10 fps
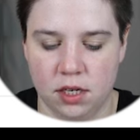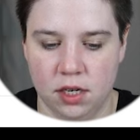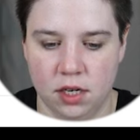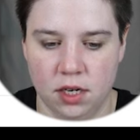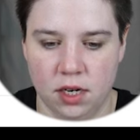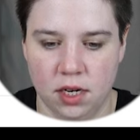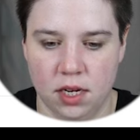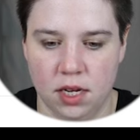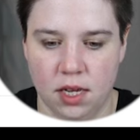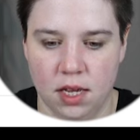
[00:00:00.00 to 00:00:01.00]

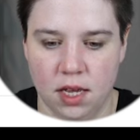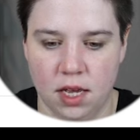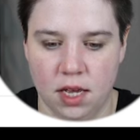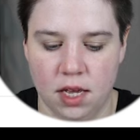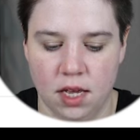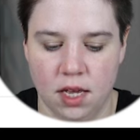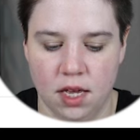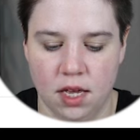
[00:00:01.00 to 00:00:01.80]
(silence)